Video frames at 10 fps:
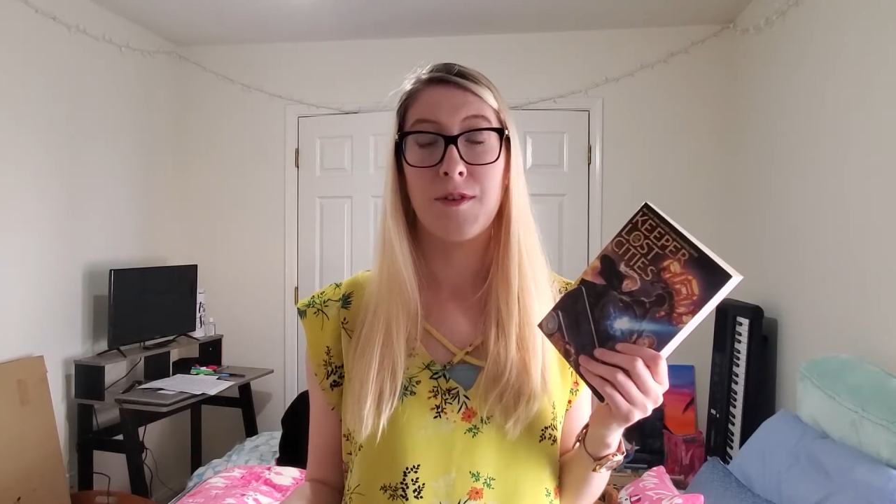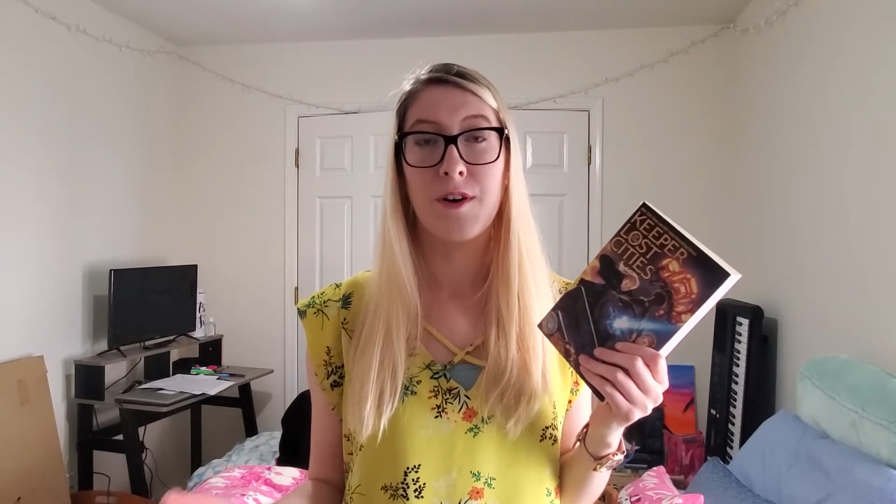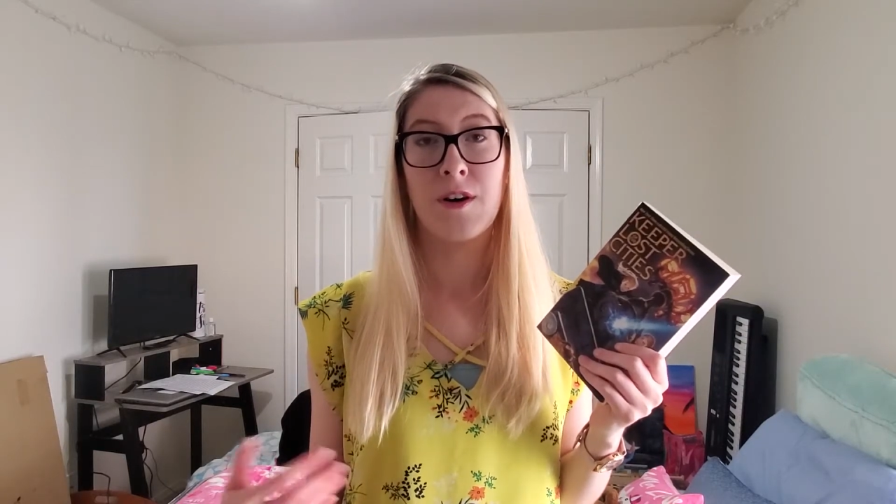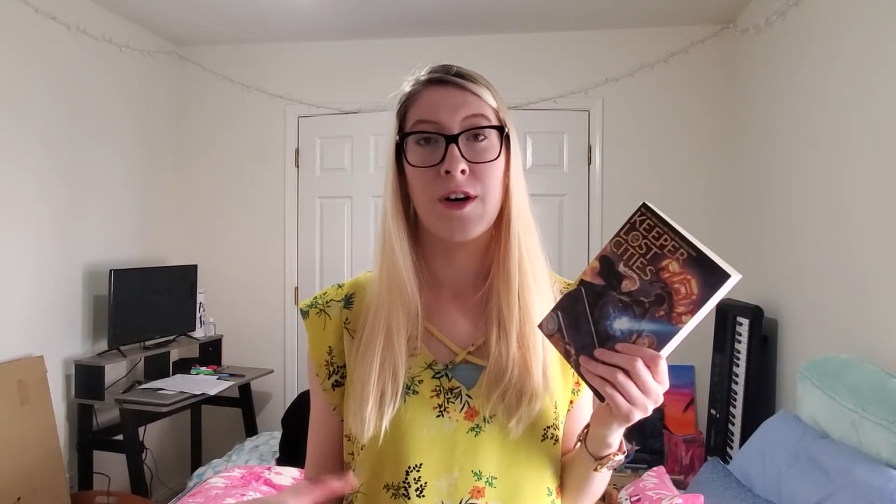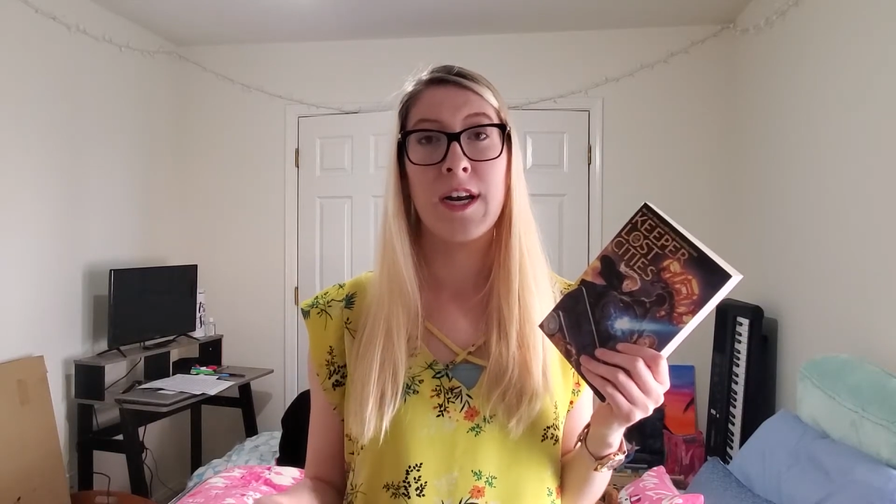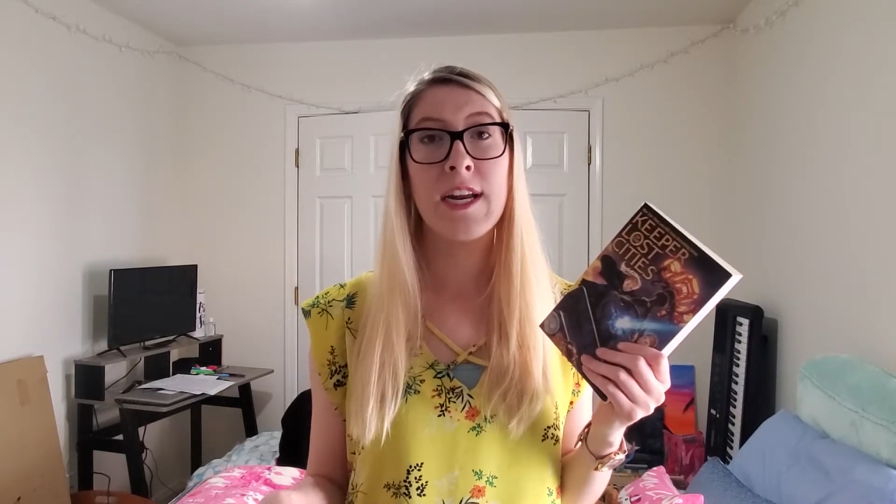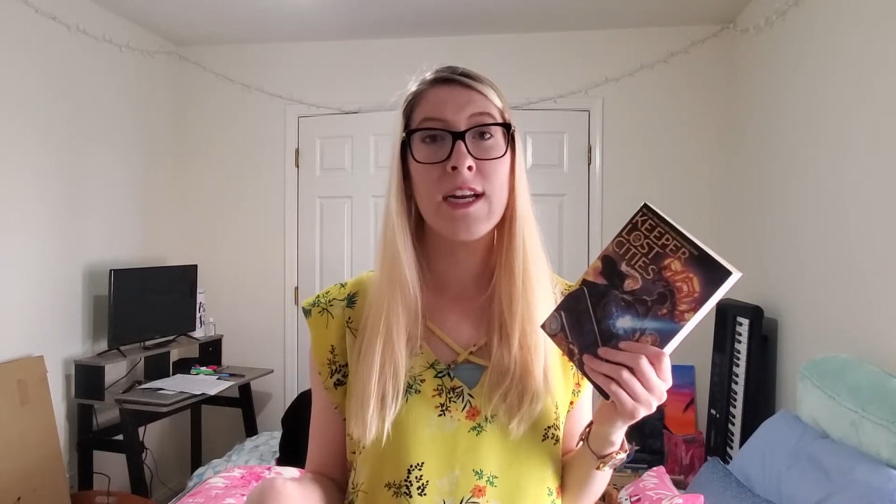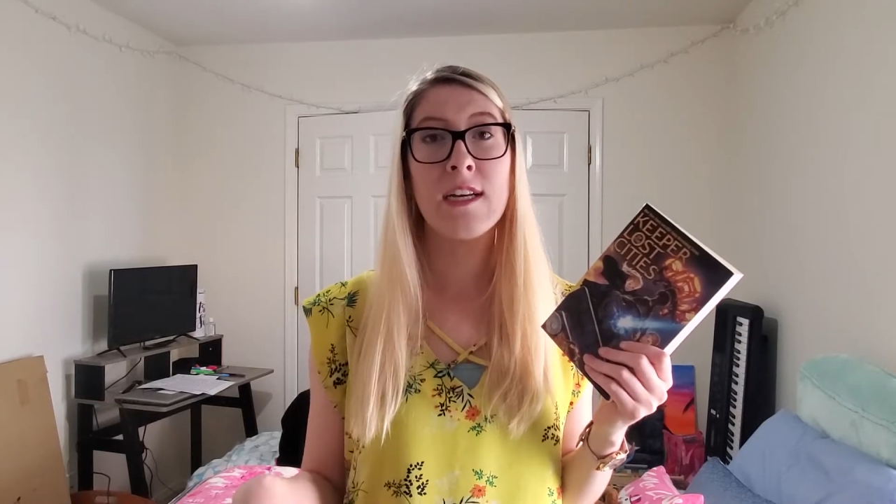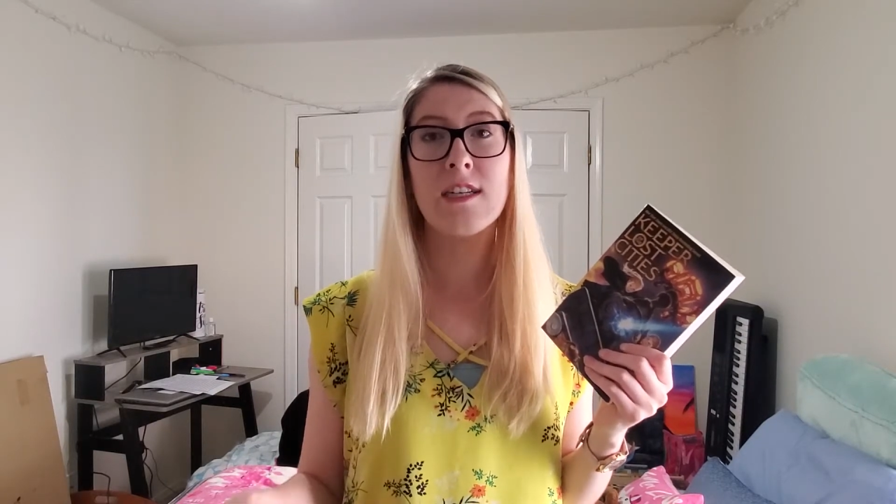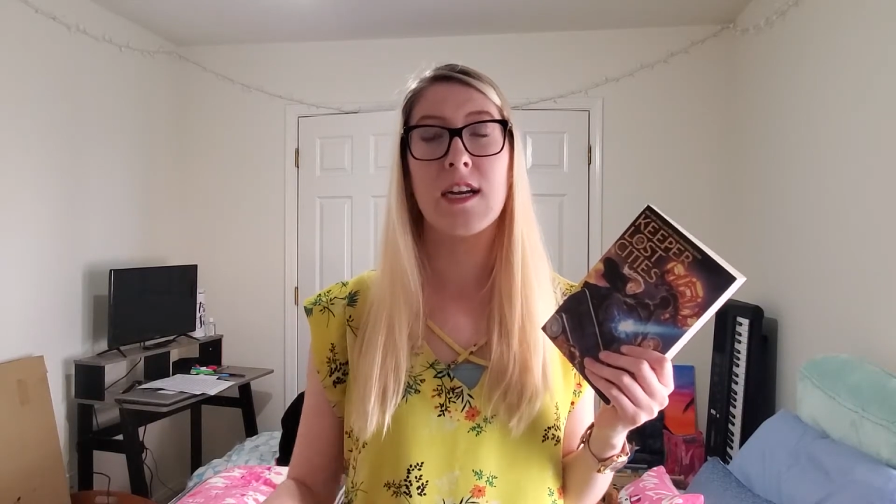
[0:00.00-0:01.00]
her
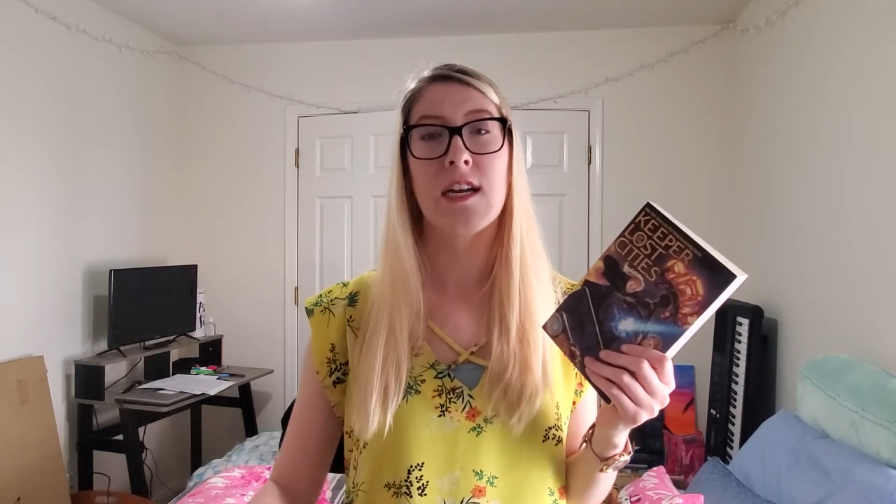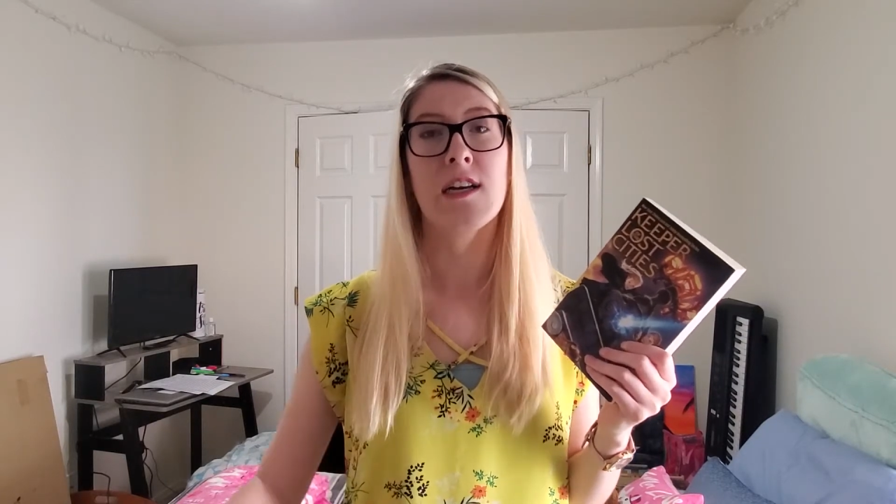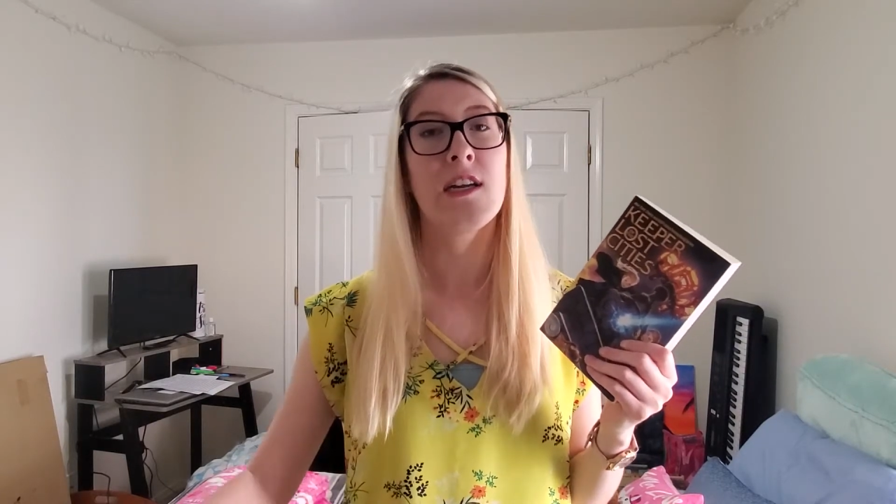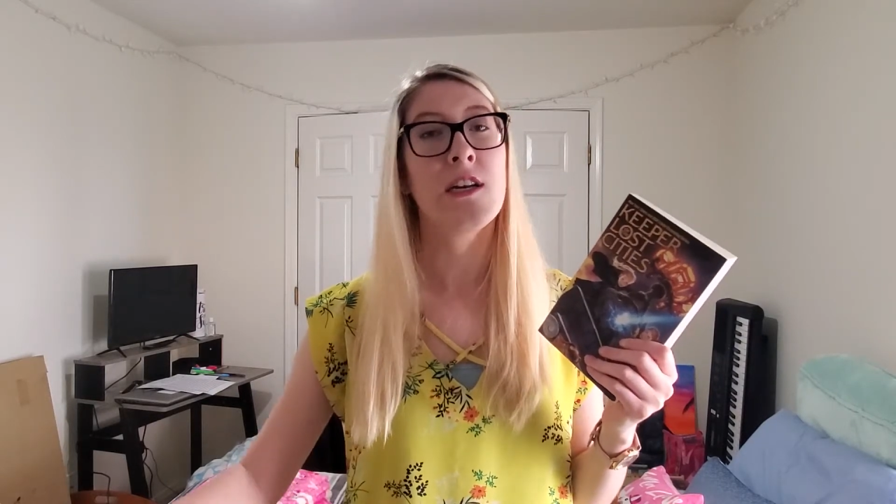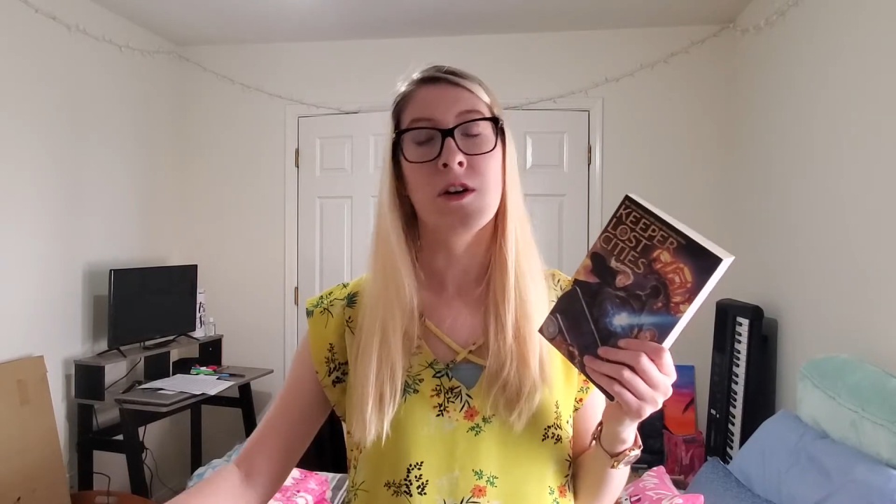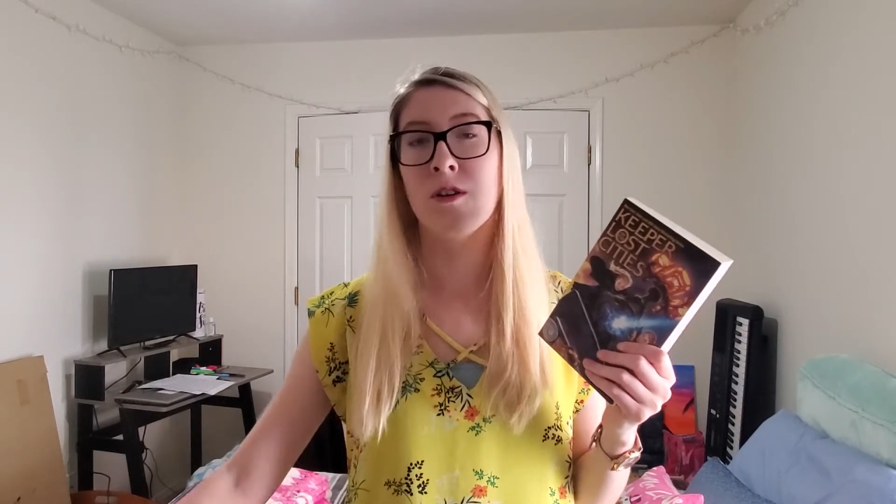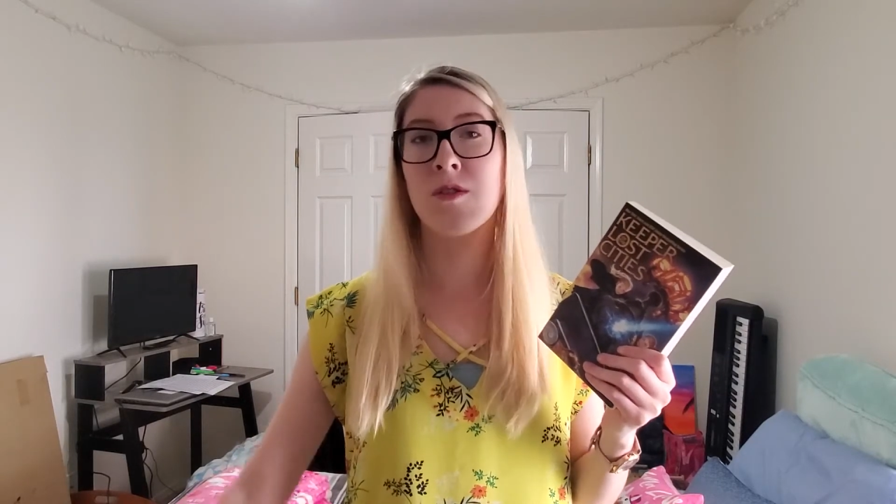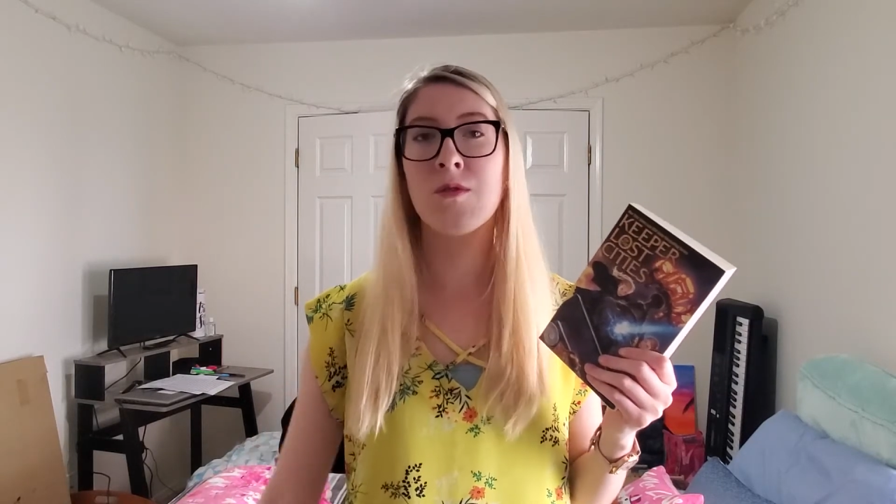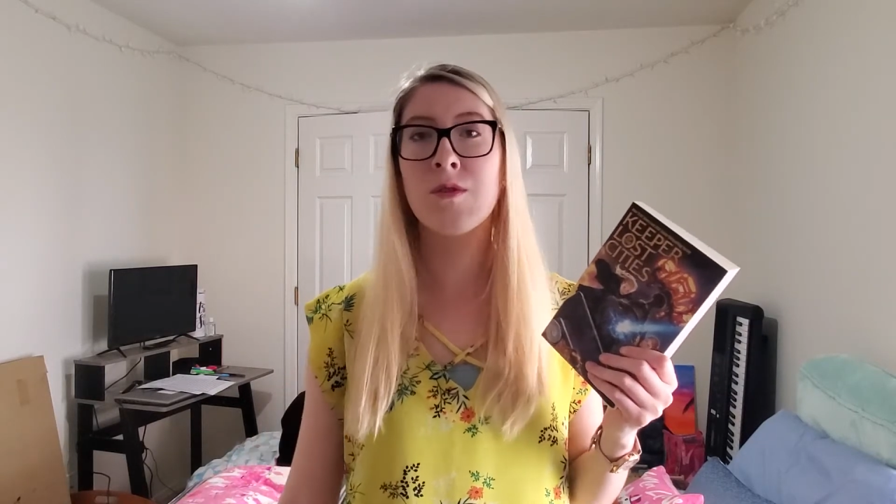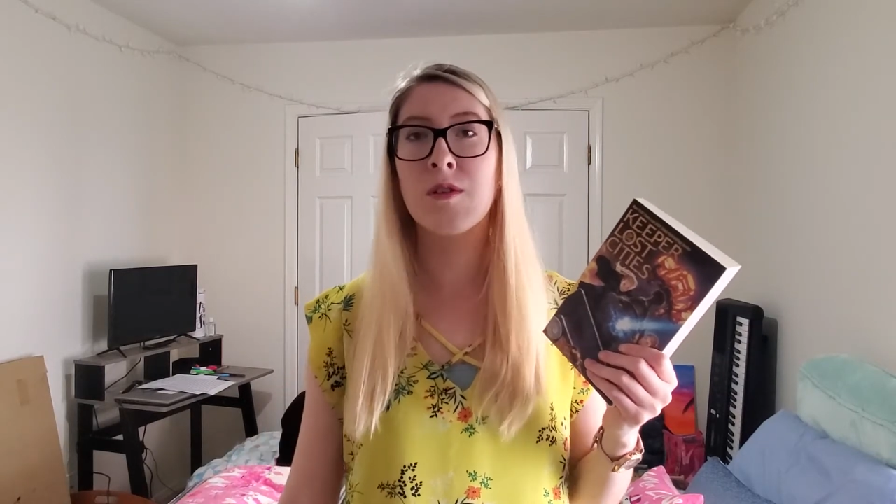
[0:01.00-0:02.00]
age and in her
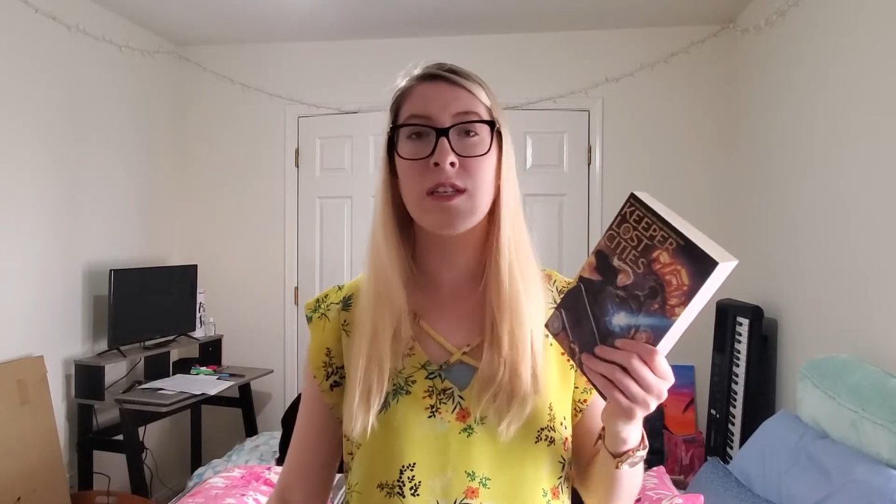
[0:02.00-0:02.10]
school